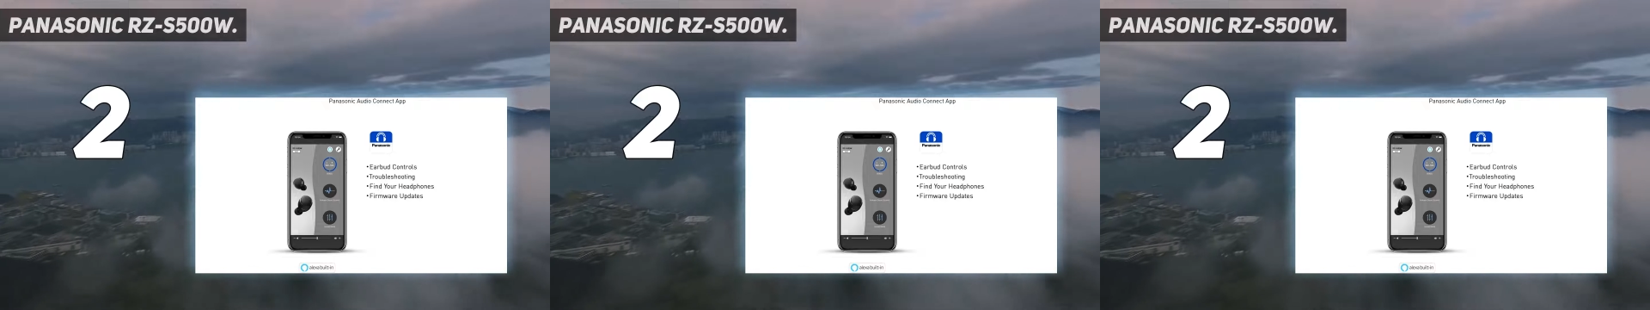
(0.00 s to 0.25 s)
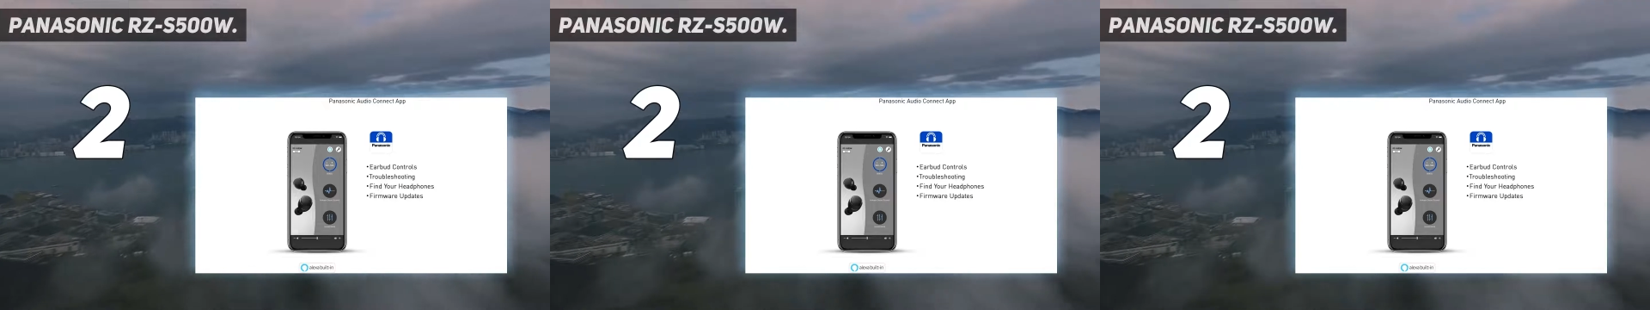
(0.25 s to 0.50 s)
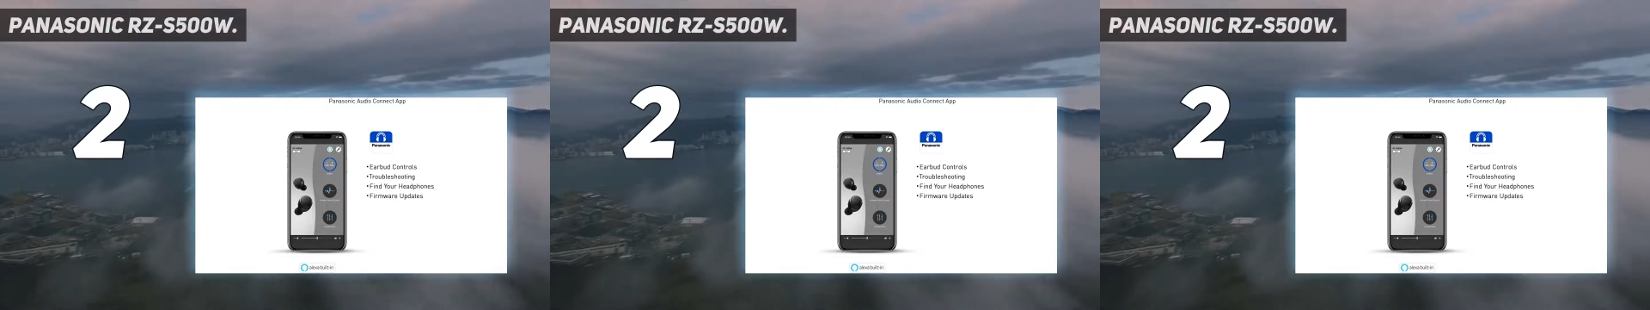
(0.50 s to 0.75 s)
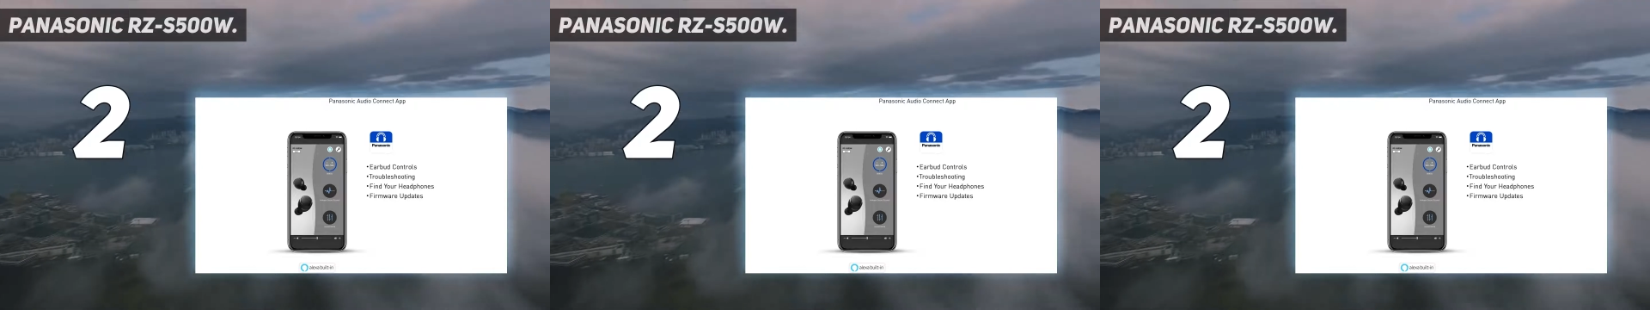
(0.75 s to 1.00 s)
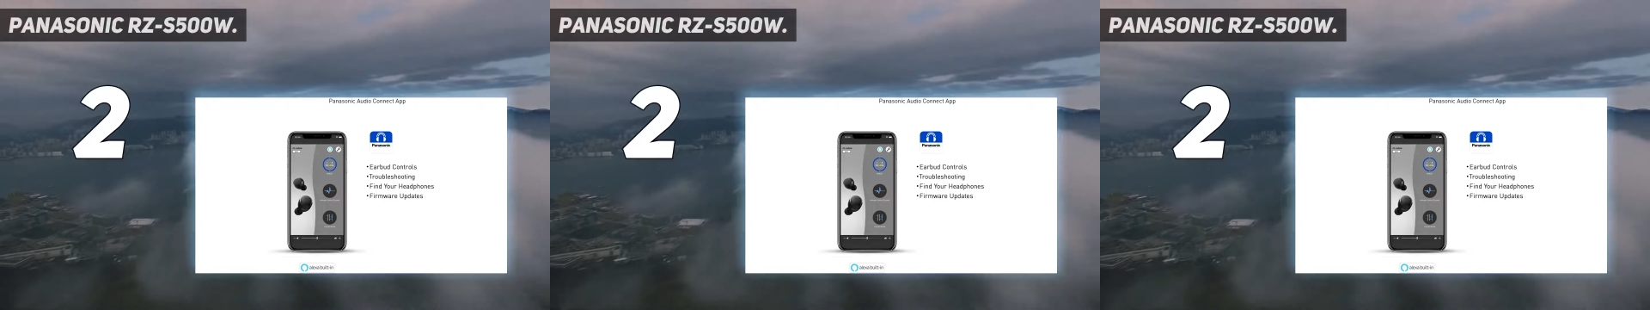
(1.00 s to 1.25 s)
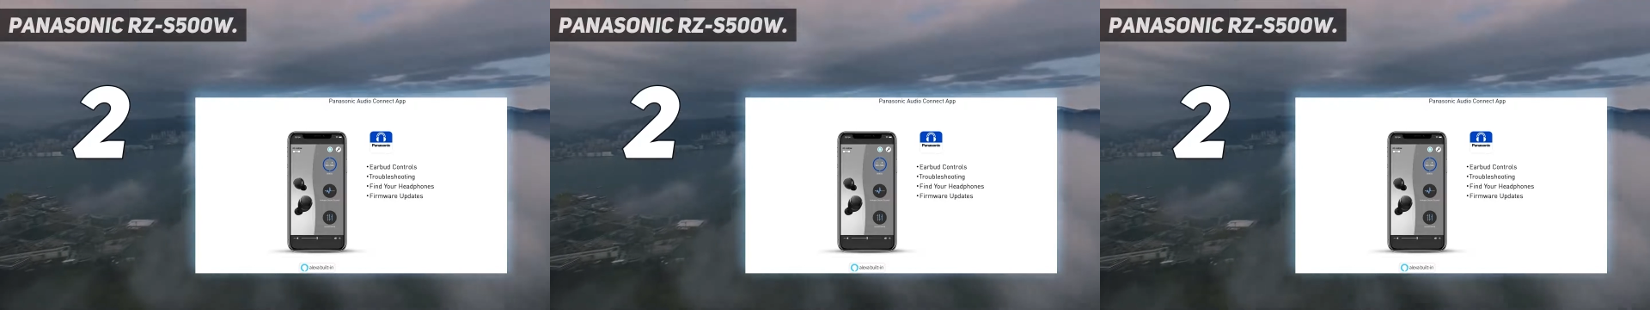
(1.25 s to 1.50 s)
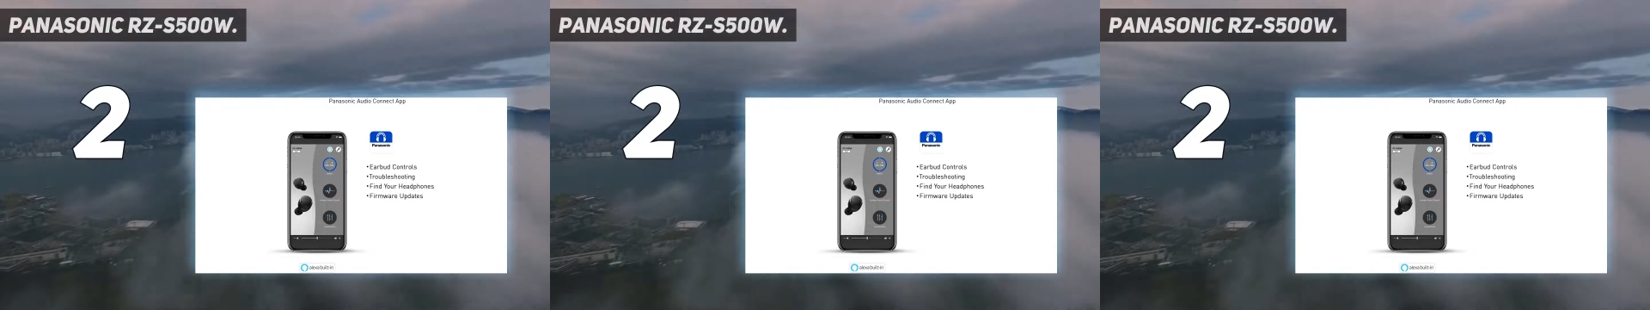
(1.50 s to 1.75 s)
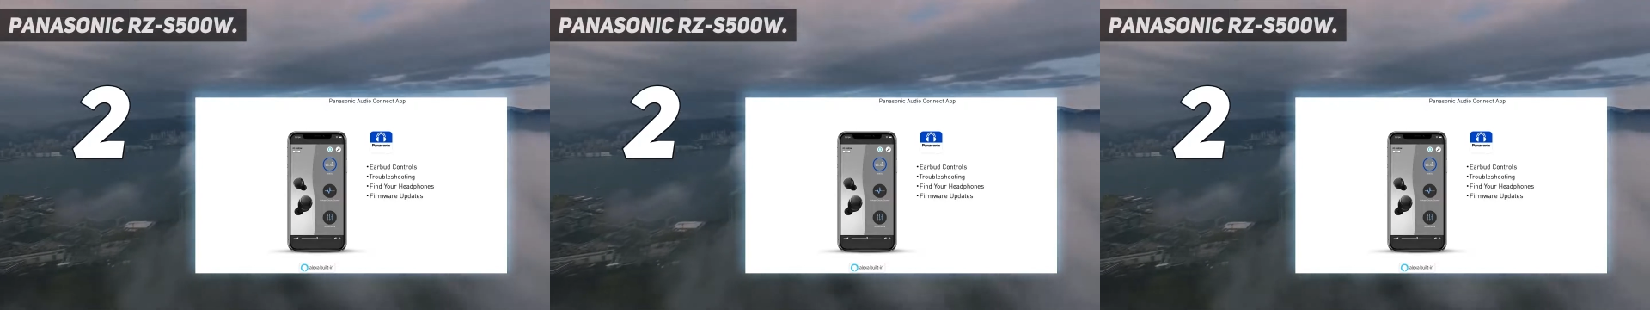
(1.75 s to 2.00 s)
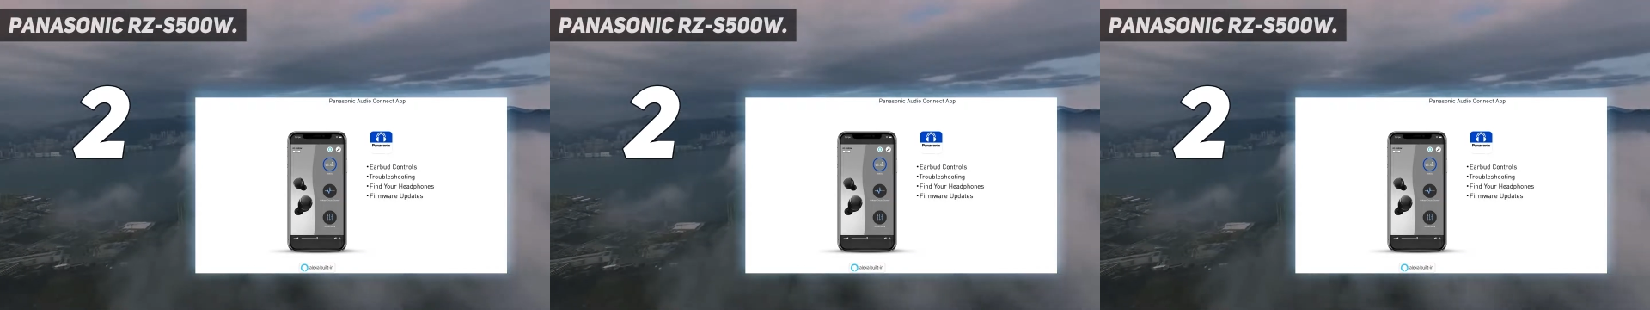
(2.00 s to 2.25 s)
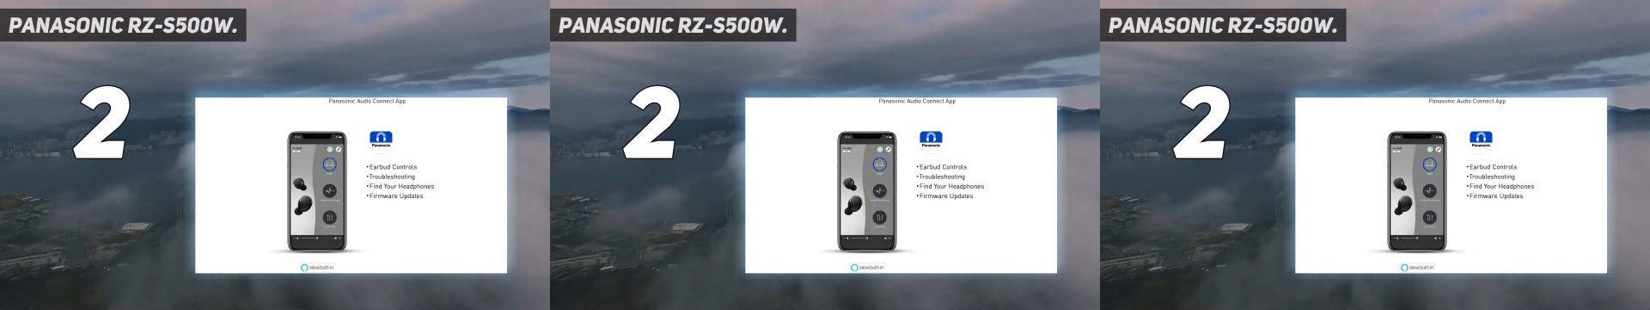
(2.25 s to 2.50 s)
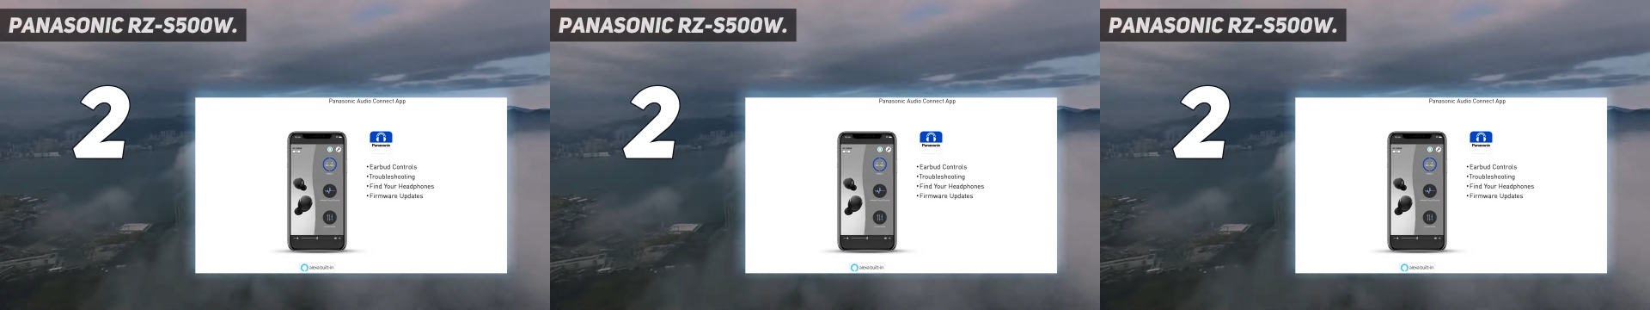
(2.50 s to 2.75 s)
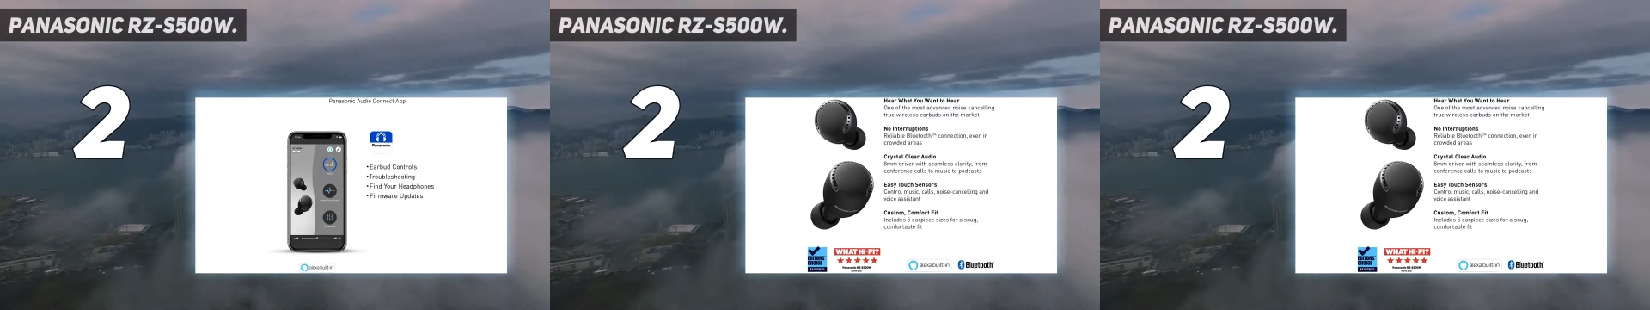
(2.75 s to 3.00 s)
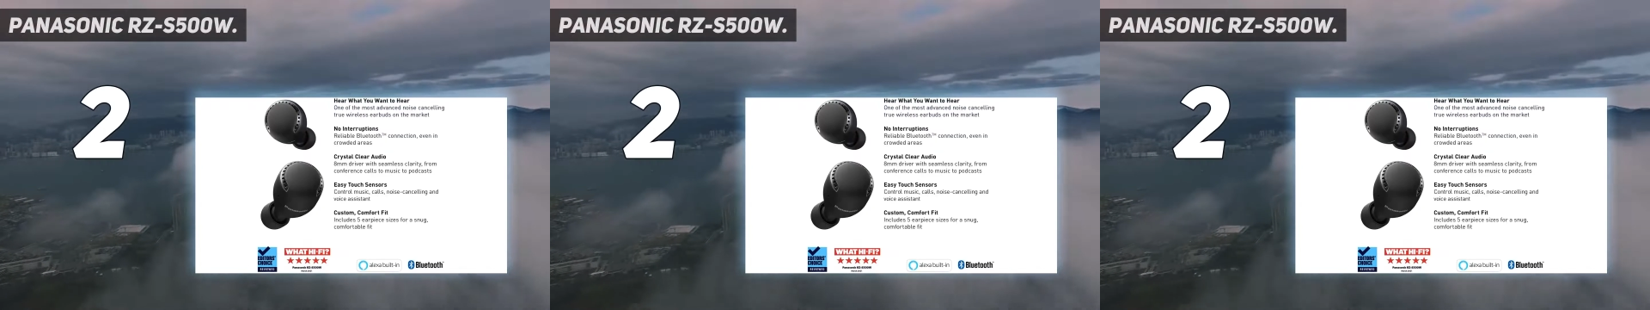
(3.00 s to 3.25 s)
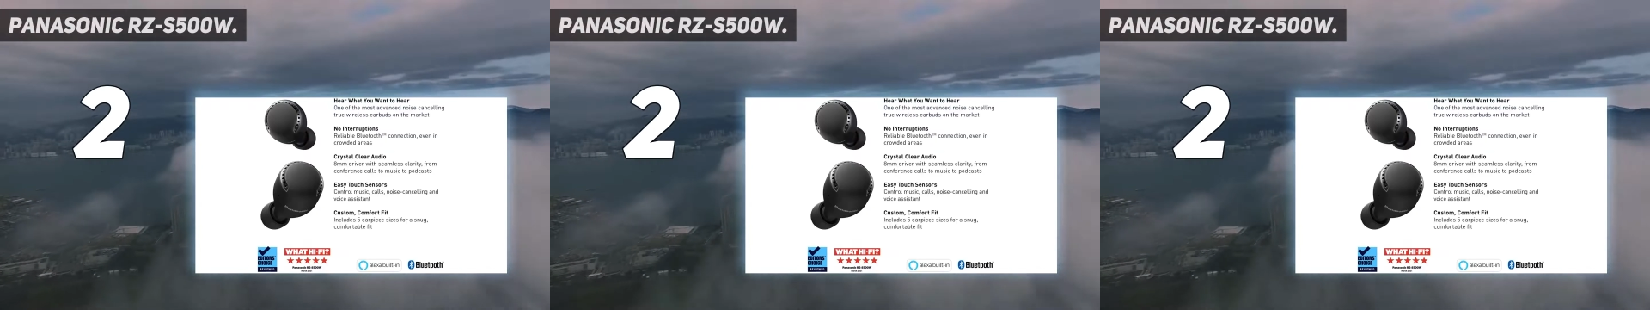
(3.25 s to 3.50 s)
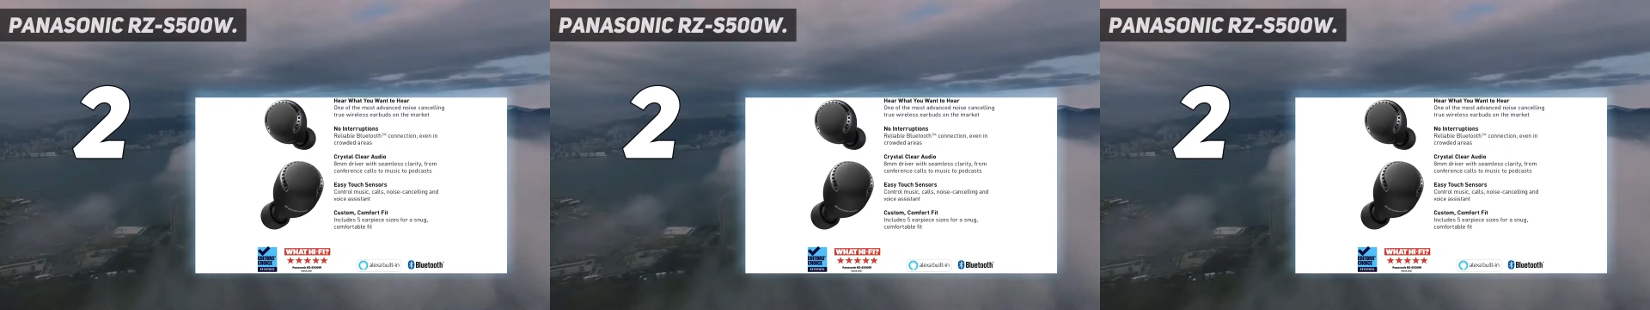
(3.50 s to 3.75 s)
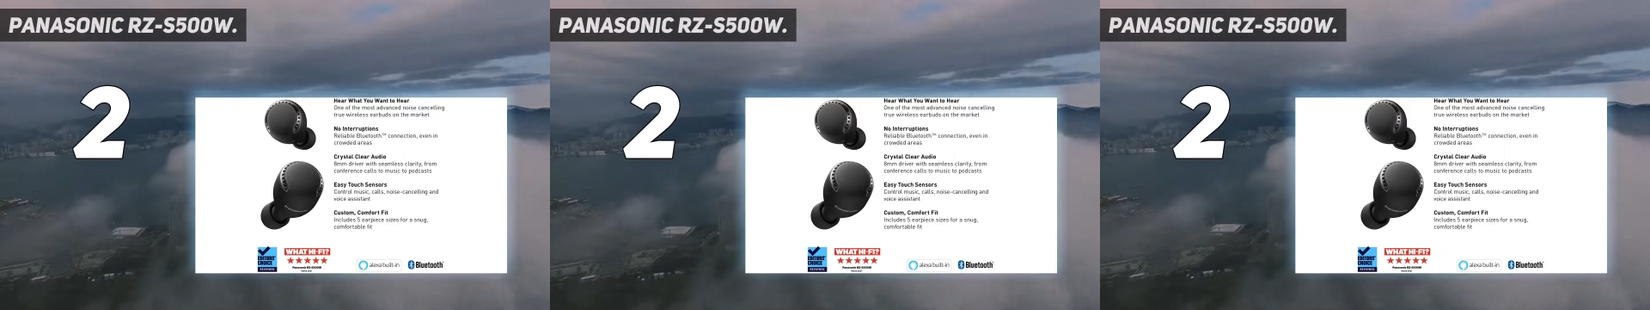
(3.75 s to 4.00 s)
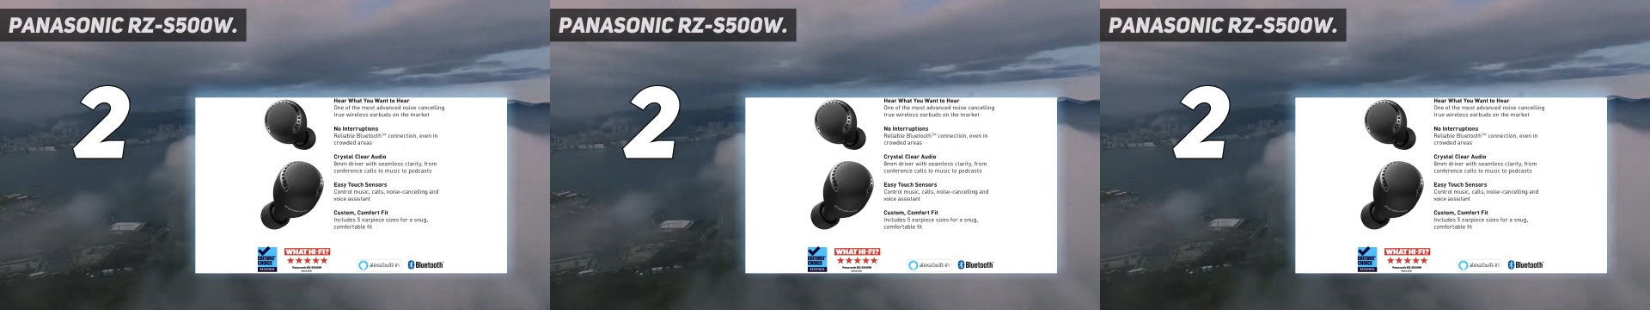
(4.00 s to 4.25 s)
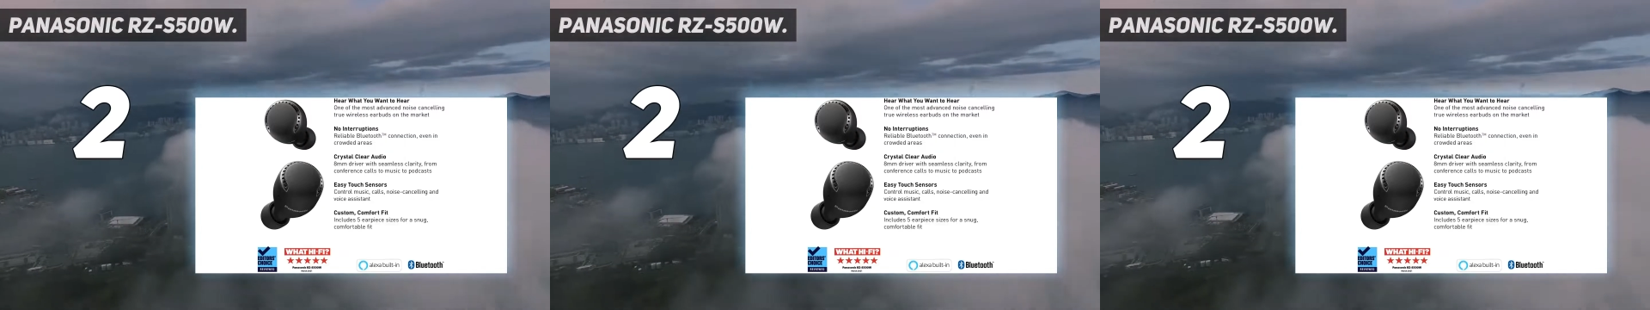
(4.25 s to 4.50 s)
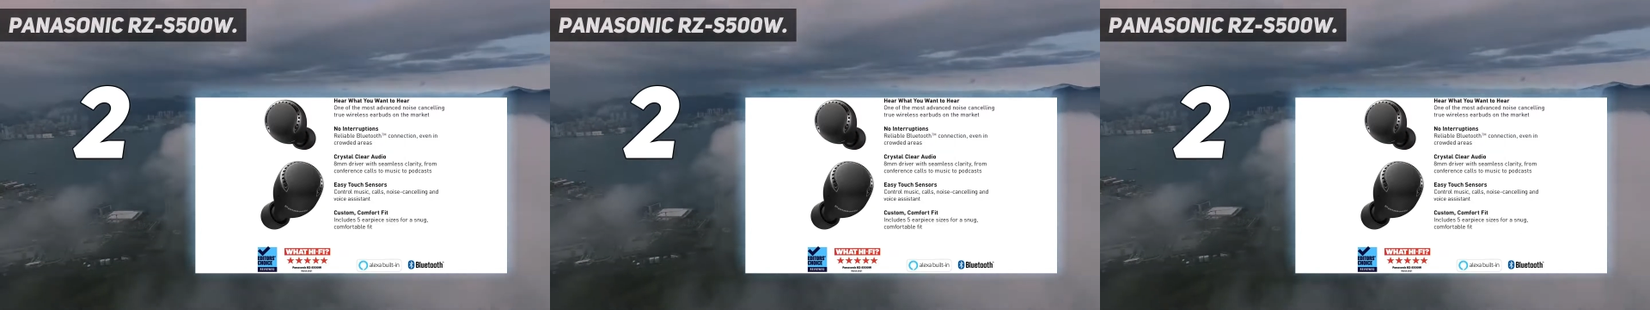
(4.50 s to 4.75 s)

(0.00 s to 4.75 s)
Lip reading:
[unreadable: no face in view]